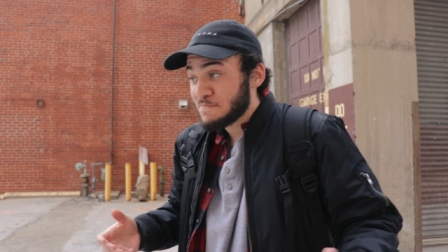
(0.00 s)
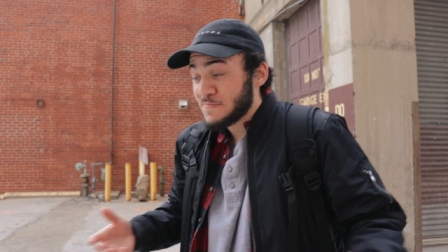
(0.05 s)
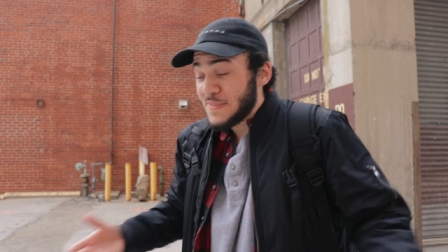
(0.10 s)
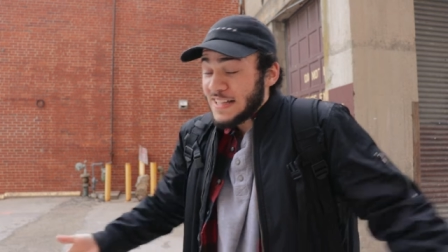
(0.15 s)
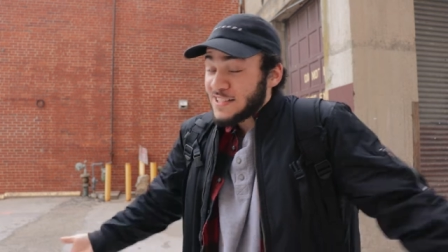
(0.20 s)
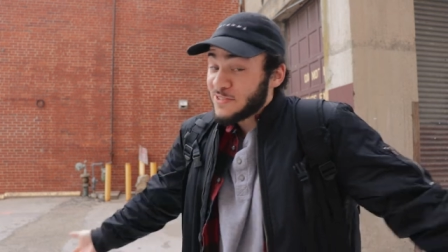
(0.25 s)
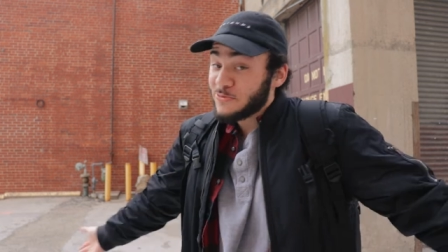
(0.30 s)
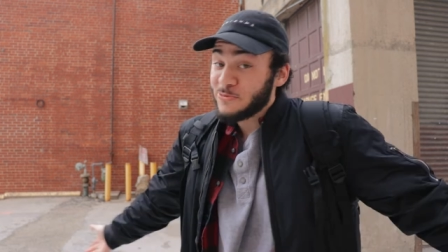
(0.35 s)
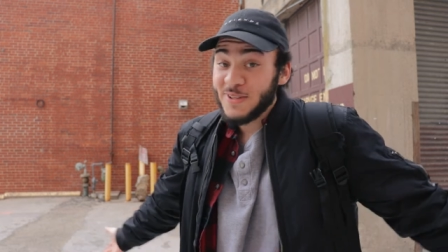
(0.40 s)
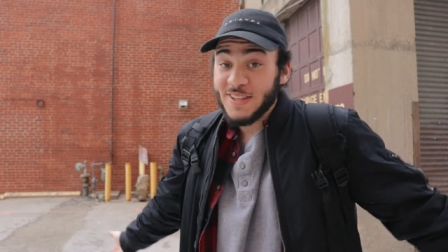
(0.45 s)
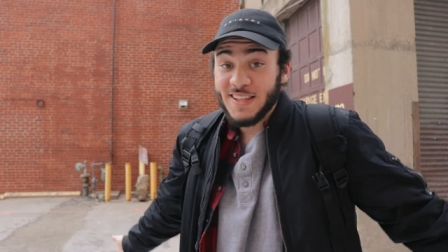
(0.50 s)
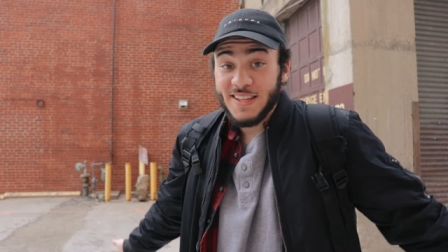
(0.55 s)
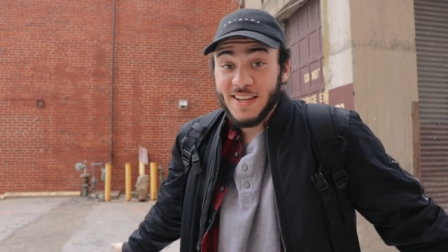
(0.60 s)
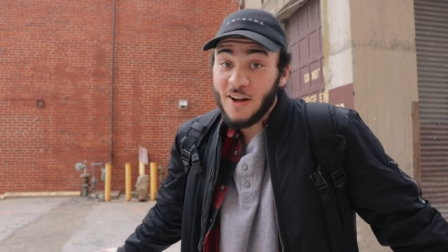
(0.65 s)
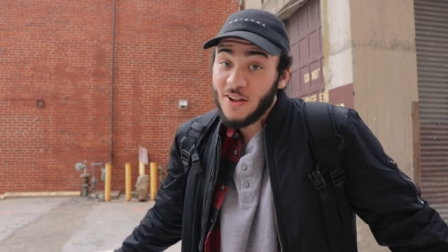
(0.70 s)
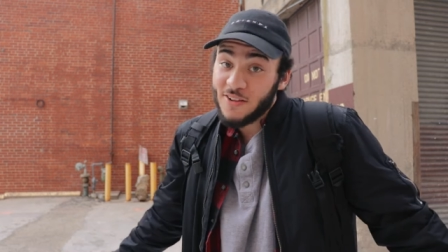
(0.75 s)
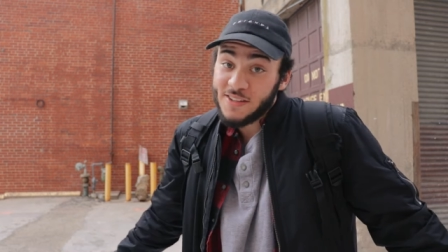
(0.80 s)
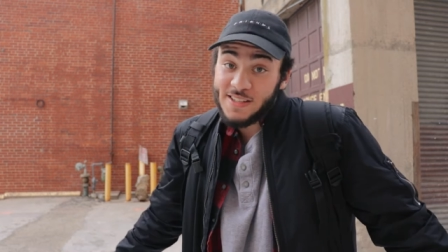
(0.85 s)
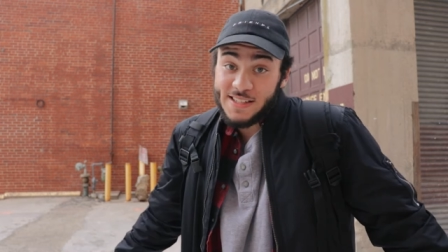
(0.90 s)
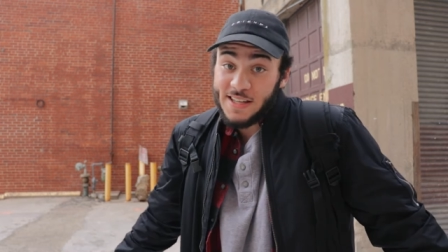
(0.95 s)
that's really
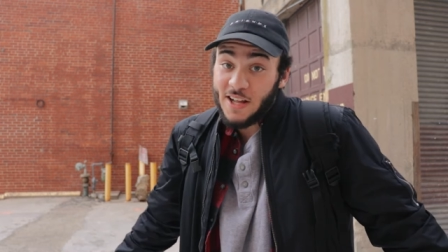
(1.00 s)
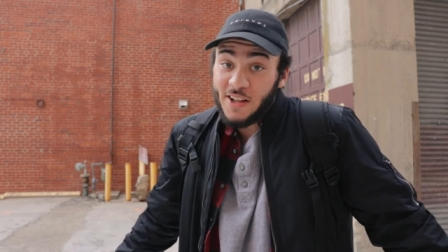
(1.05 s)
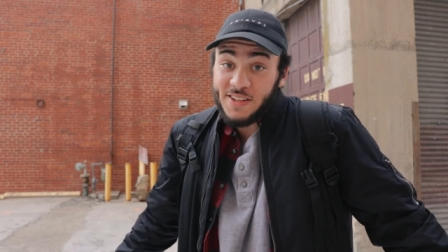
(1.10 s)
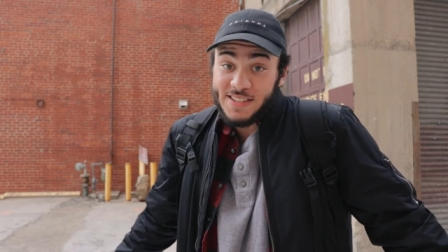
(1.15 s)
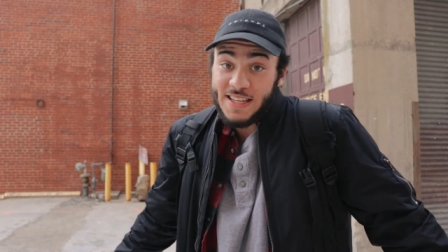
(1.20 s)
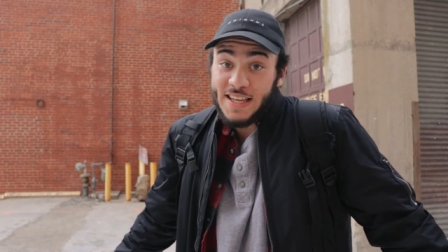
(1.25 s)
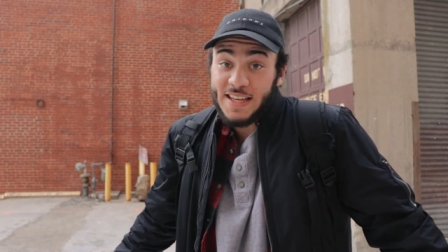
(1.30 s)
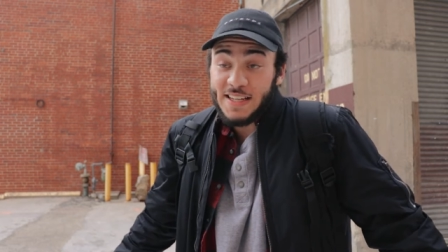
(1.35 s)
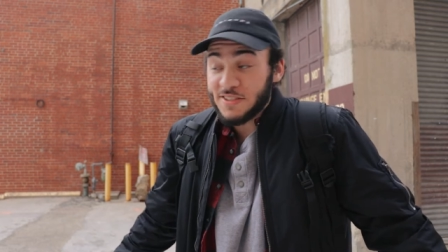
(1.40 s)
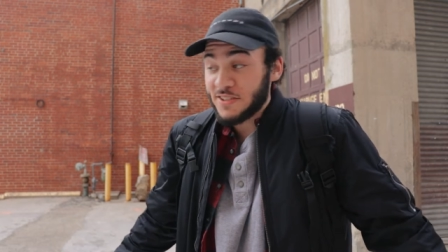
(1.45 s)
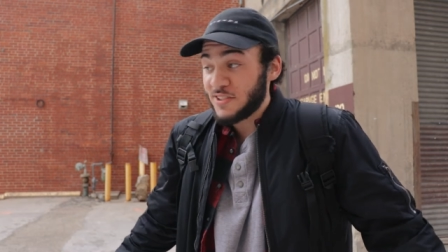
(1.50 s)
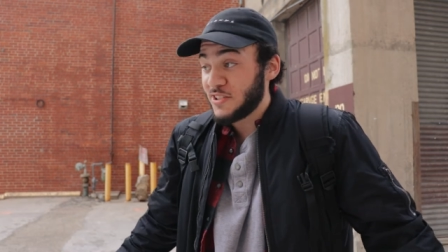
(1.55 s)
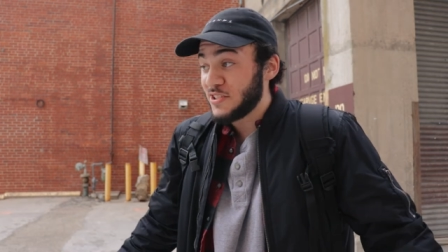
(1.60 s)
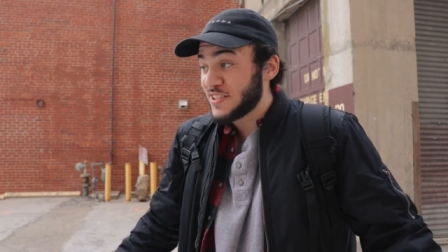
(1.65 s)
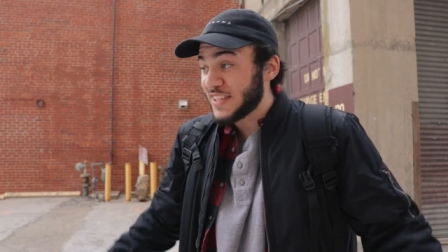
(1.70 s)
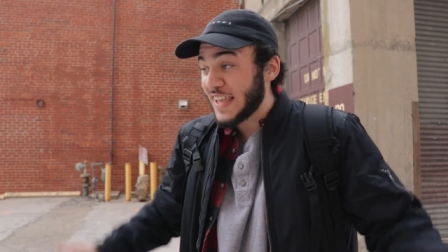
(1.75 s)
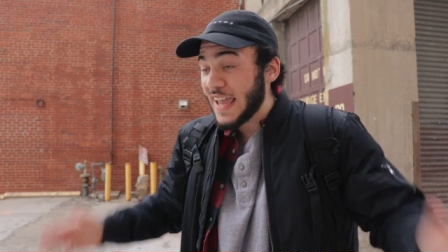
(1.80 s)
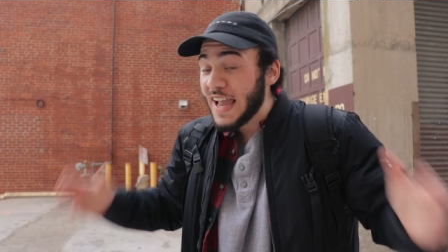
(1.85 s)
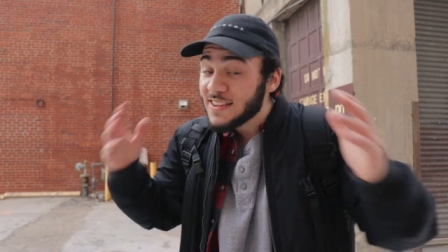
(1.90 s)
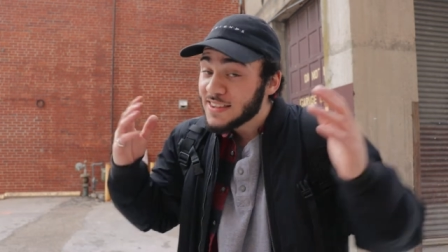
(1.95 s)
all it, all it takes. You
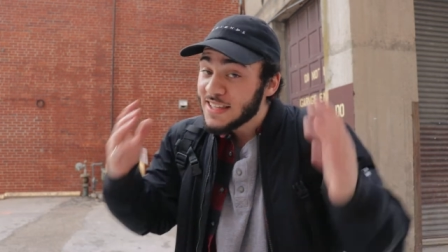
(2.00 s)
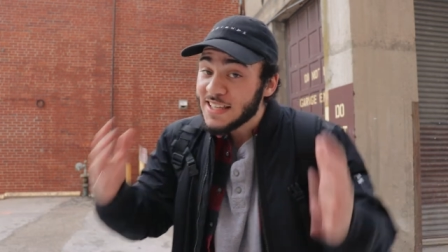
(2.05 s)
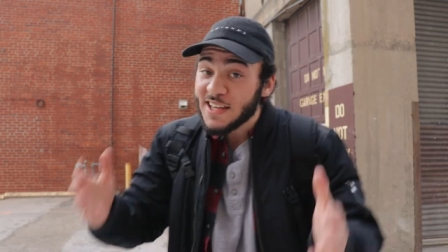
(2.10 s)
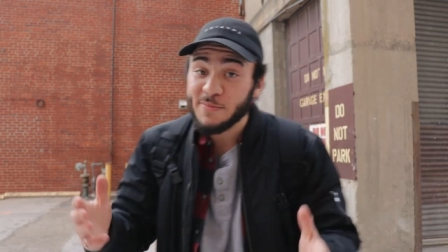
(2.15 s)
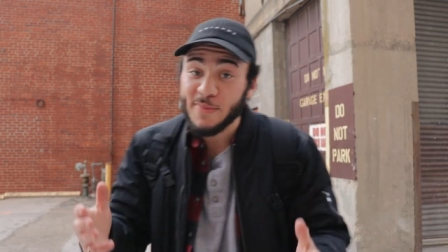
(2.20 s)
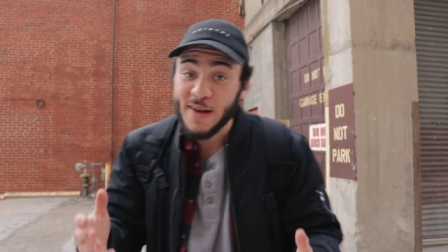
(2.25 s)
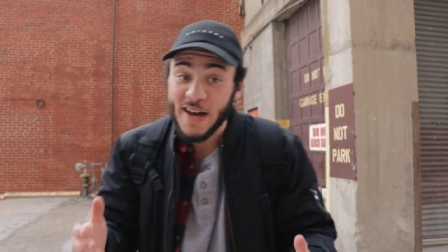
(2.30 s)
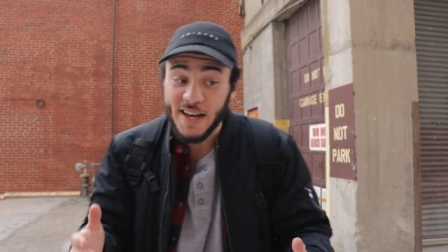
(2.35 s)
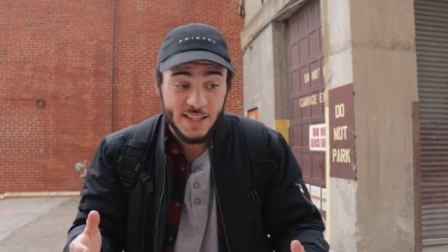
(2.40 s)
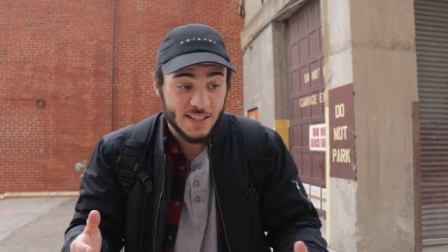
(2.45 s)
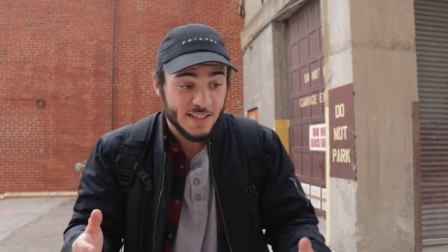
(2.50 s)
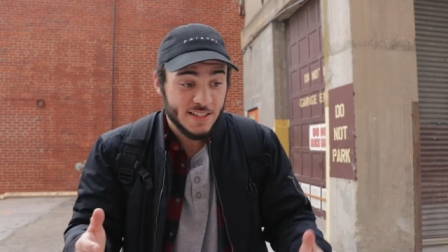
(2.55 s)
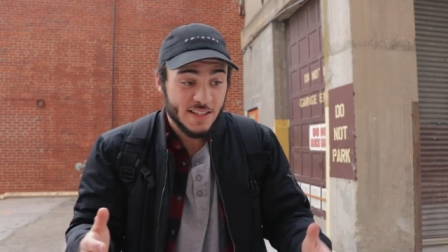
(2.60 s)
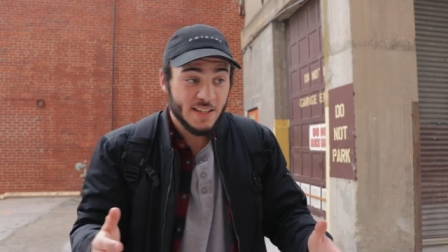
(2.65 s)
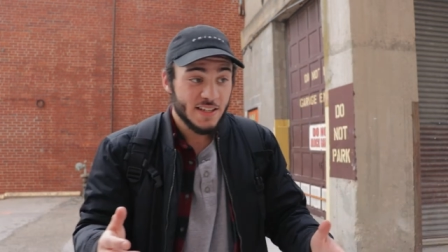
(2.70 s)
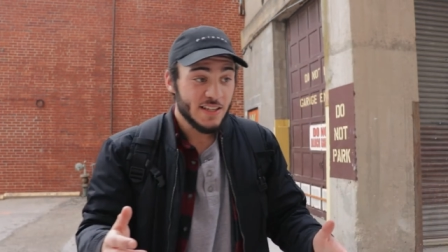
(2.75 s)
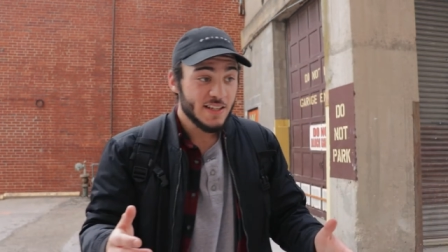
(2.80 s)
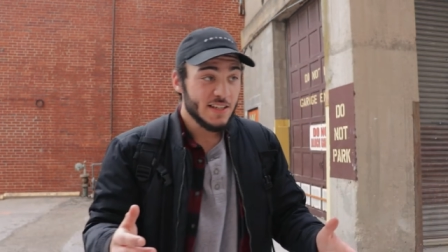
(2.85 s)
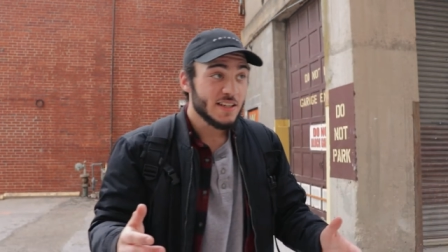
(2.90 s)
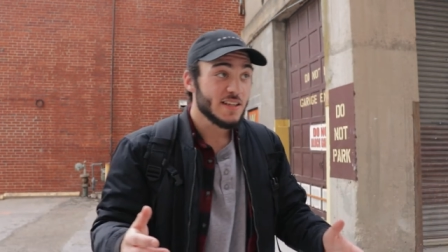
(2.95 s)
just can't think about it,
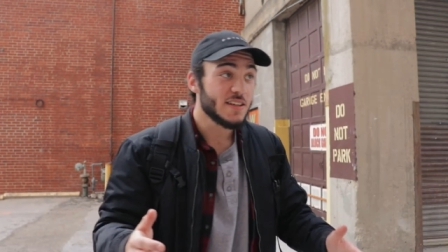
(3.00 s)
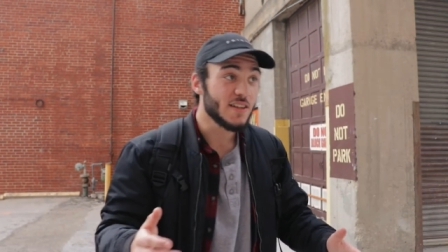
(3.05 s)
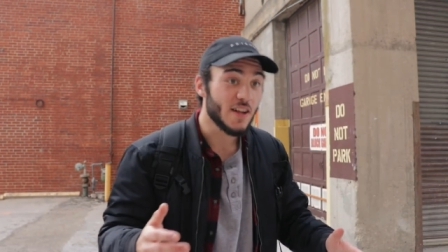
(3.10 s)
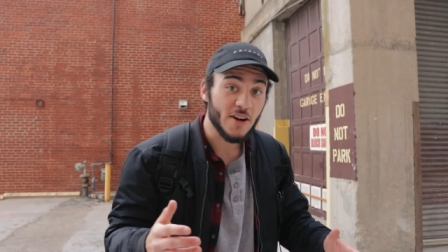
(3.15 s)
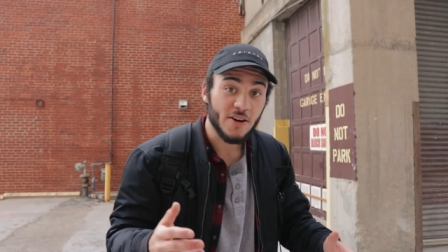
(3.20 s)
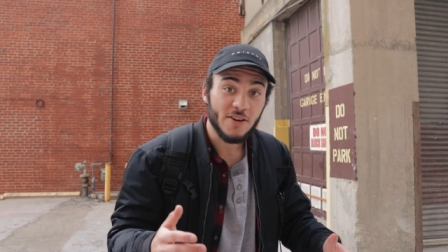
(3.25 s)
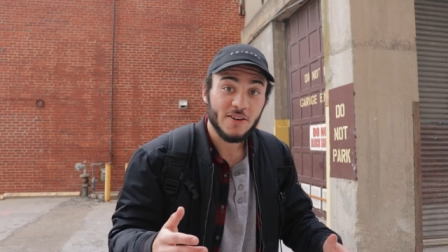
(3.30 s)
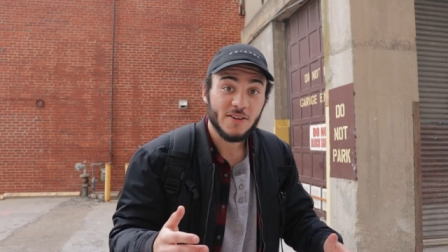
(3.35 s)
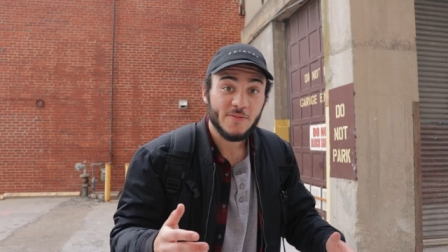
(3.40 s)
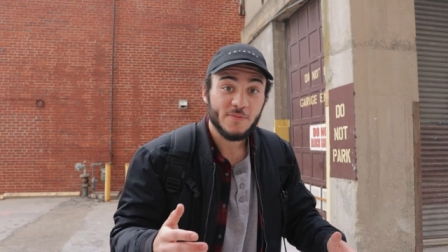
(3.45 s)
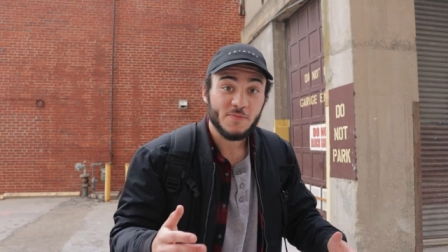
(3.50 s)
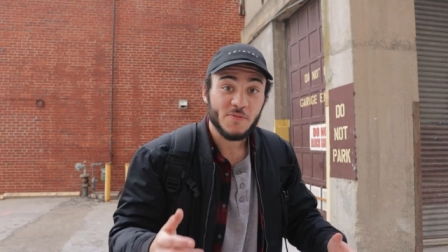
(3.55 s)
you know.